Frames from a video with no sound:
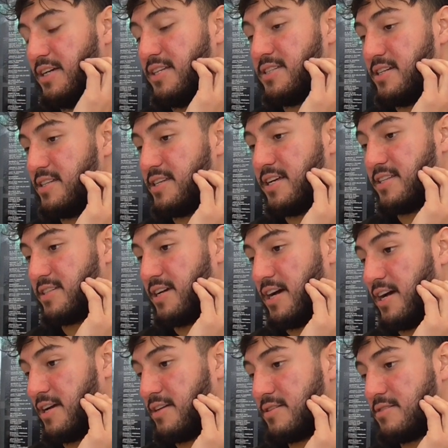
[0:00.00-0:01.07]
He's an intense
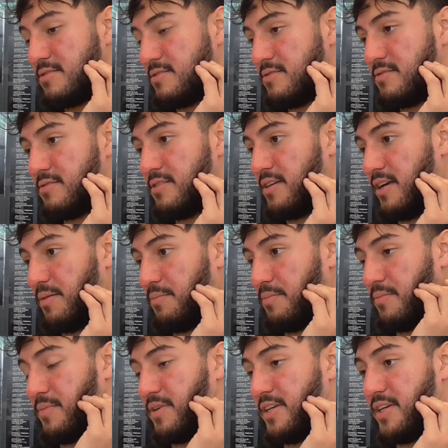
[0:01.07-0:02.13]
guy.
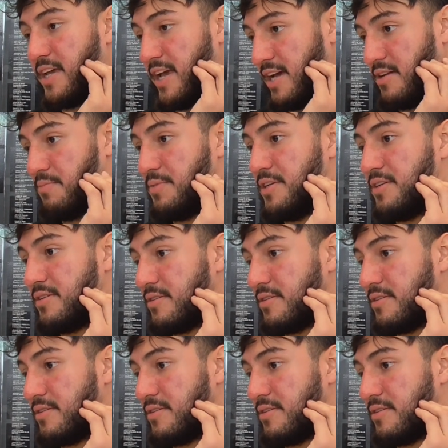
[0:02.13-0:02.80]
He can